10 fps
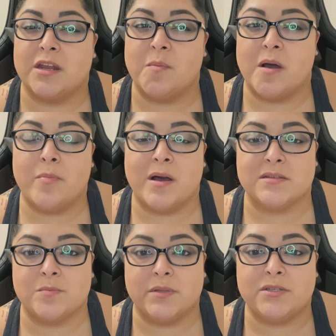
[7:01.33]
about
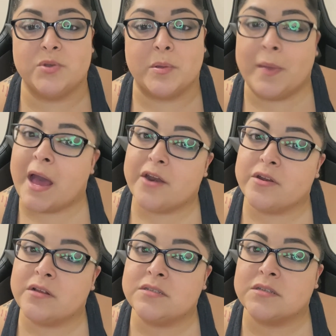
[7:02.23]
possibly doing
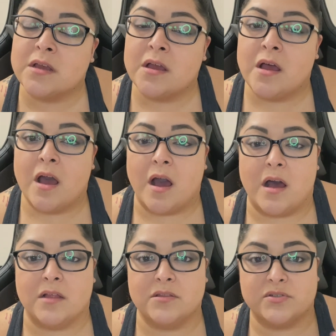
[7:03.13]
patterns
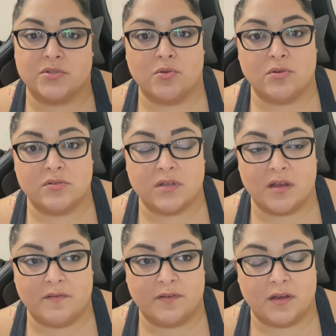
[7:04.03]
on the soles
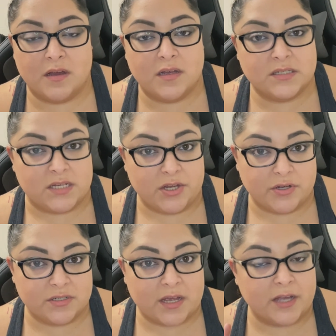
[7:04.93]
of
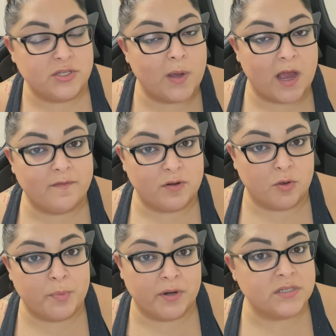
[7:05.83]
sneakers. I do have an
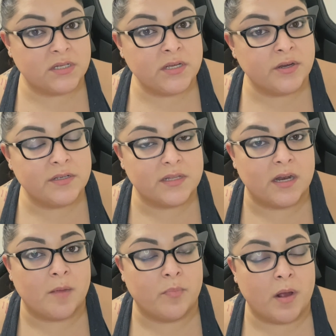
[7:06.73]
old pair of sneakers that
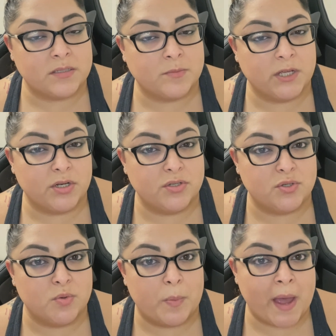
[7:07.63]
I'm possibly going to
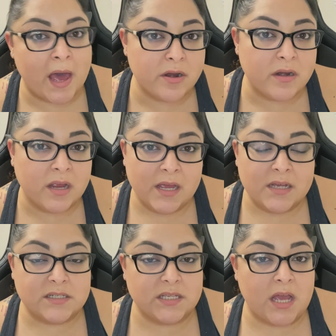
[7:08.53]
do a pattern,
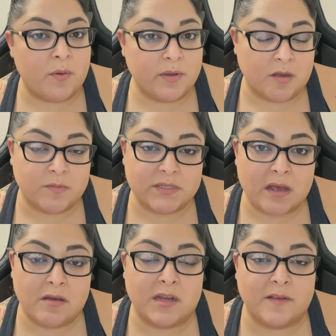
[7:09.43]
see how it comes
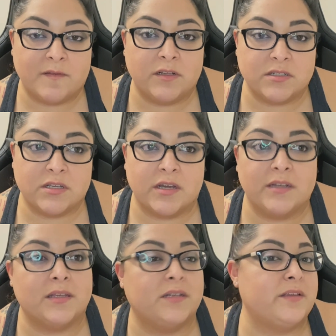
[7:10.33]
out. And if it looks
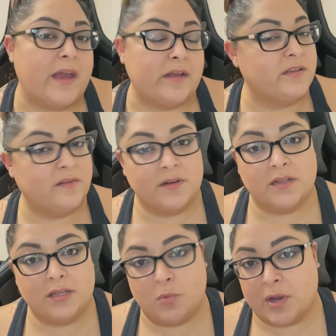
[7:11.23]
good, then yeah,
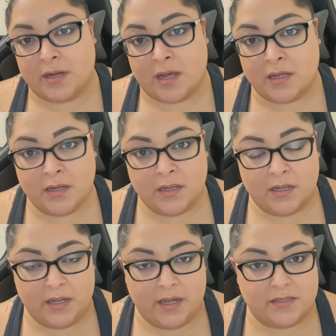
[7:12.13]
definitely, why not?
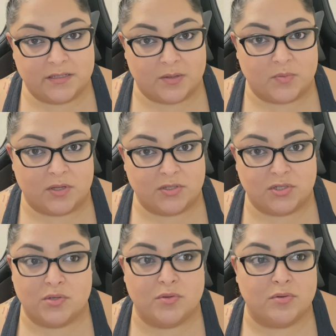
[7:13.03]
It's something
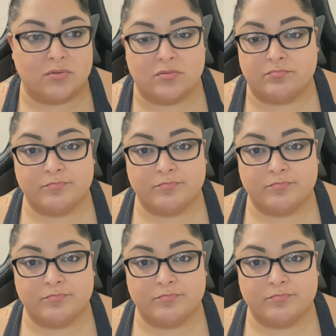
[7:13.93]
to